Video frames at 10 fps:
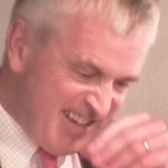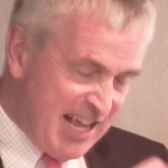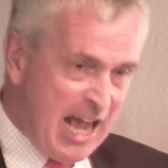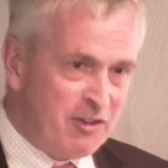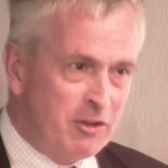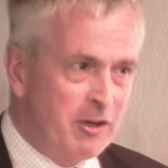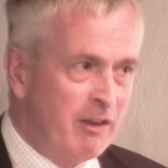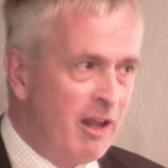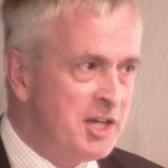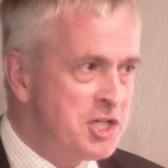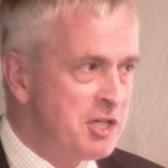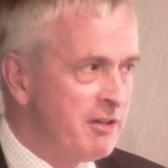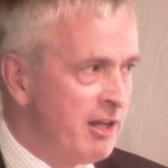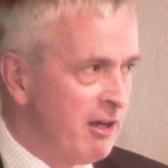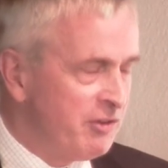Ask her to lunch,
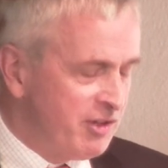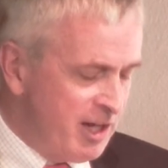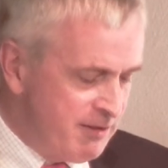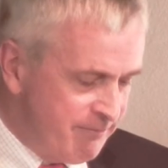they all said.